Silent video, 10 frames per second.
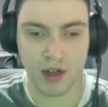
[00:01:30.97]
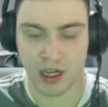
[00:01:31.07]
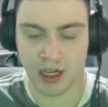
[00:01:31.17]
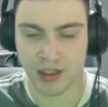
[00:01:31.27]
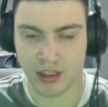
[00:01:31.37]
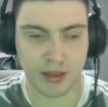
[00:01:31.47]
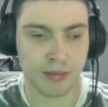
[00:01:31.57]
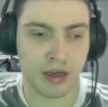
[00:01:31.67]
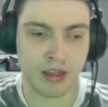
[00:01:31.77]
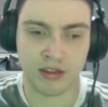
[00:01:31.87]
against
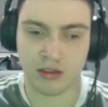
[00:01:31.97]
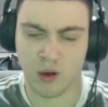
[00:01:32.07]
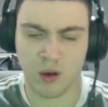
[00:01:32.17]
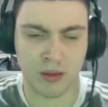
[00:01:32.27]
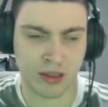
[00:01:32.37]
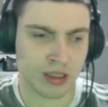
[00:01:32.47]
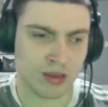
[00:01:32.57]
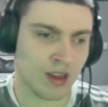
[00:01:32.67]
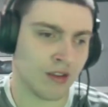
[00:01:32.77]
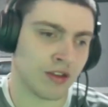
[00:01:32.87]
St Mirren. Obviously a
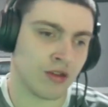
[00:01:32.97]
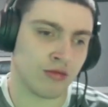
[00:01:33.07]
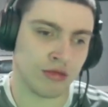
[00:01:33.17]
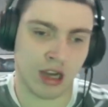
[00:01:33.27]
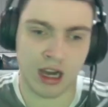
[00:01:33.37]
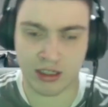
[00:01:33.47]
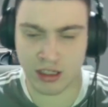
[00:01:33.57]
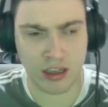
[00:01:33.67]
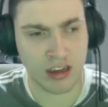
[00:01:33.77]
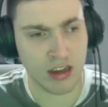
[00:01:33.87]
difficult
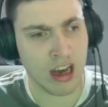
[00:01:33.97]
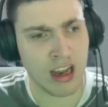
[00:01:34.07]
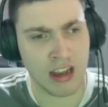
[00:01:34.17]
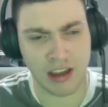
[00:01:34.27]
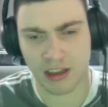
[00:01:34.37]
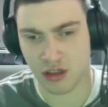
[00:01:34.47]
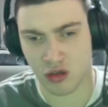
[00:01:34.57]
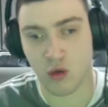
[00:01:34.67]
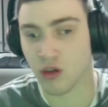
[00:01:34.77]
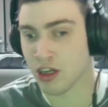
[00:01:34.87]
task in it, and I think the
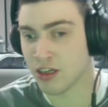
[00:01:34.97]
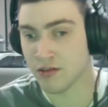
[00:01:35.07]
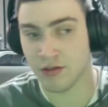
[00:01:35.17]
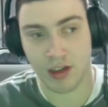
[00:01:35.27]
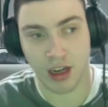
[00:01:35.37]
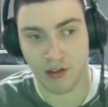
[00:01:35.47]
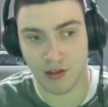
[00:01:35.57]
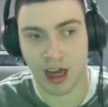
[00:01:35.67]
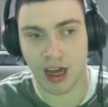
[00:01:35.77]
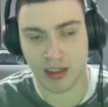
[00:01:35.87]
scoreline kind of
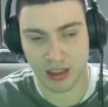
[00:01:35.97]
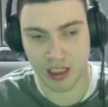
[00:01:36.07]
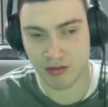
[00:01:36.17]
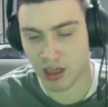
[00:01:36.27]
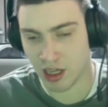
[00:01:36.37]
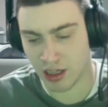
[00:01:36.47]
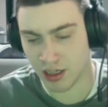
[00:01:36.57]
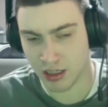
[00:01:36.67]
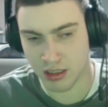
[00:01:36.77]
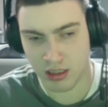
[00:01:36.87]
flatters Celtic. I
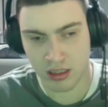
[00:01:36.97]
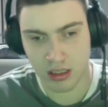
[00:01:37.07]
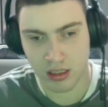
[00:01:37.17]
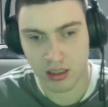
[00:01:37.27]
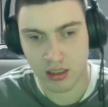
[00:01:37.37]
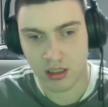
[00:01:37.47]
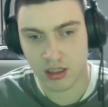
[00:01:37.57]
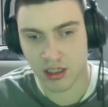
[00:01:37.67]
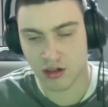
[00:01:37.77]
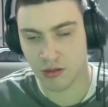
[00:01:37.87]
think it
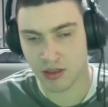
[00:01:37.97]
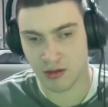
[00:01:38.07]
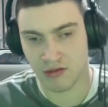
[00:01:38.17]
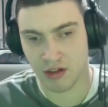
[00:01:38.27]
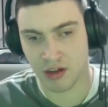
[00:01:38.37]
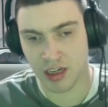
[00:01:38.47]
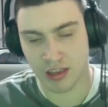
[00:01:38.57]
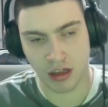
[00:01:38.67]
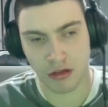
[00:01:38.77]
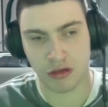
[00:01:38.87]

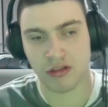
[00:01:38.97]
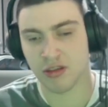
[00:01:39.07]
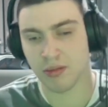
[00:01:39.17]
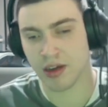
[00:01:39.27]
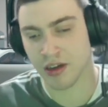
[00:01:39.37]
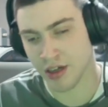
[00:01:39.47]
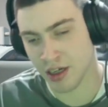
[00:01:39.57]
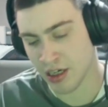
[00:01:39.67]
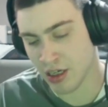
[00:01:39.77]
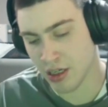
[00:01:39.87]
turned out to be a
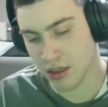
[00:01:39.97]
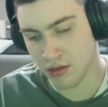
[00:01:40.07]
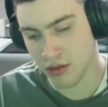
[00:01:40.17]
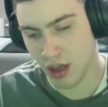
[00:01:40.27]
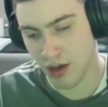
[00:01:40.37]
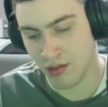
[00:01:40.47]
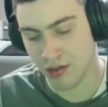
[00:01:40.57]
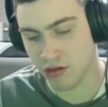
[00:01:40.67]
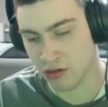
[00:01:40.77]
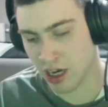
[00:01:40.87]
really
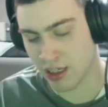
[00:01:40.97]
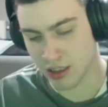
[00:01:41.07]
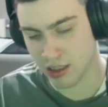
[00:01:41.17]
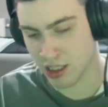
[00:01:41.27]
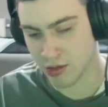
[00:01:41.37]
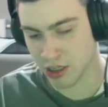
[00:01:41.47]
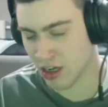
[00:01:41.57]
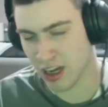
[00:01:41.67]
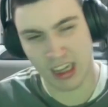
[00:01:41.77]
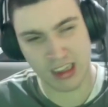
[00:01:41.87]
difficult task at times,
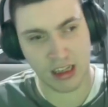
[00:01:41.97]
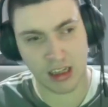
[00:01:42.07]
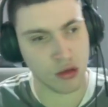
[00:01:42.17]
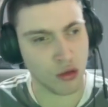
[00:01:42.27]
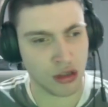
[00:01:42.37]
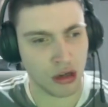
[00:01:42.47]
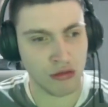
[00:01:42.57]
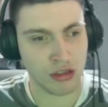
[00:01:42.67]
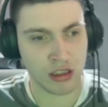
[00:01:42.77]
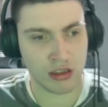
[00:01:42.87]
and I had no
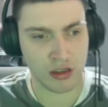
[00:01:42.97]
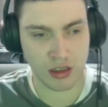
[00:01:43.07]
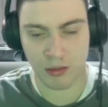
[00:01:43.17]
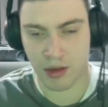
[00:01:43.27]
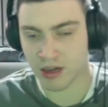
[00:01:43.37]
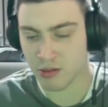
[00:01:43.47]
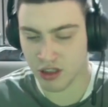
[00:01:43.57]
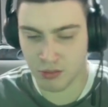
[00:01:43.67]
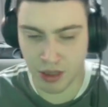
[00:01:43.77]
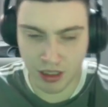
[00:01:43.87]
doubts that St Mirren
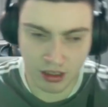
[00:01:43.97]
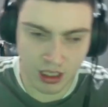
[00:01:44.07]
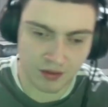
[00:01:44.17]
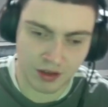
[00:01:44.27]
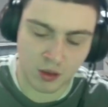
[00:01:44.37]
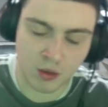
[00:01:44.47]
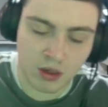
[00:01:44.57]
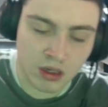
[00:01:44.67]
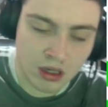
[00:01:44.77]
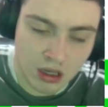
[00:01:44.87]
would have made it
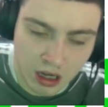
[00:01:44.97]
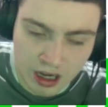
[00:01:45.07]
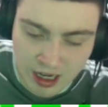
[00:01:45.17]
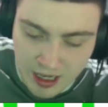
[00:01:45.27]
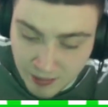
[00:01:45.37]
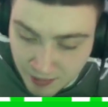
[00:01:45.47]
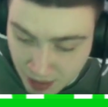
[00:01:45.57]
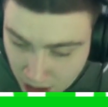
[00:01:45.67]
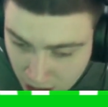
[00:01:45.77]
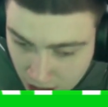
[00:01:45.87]
difficult. Team